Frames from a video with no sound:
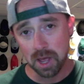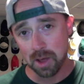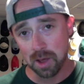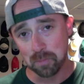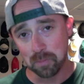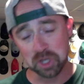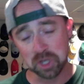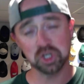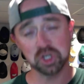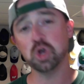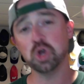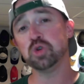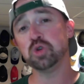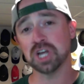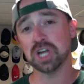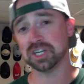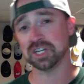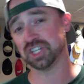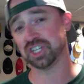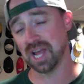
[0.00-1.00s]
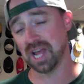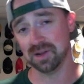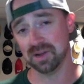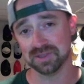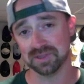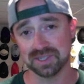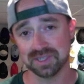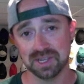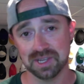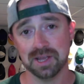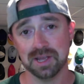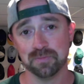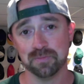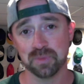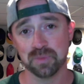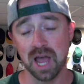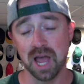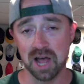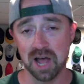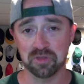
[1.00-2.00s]
but 2 touchdowns
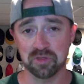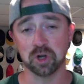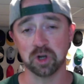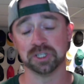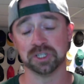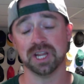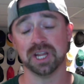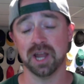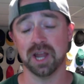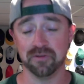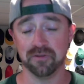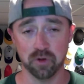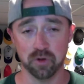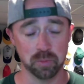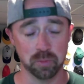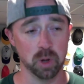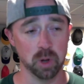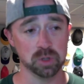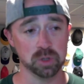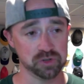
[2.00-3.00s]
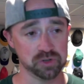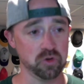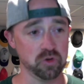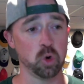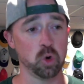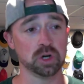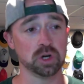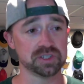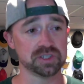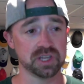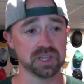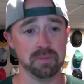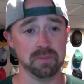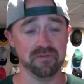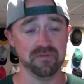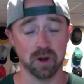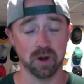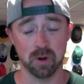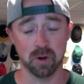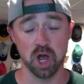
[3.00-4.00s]
on Thursday Night Football, which of course can be
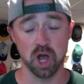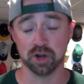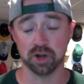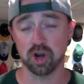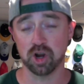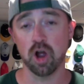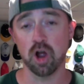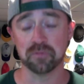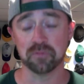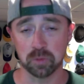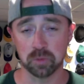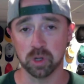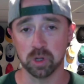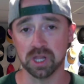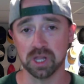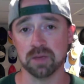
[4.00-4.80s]
very uncomfortable.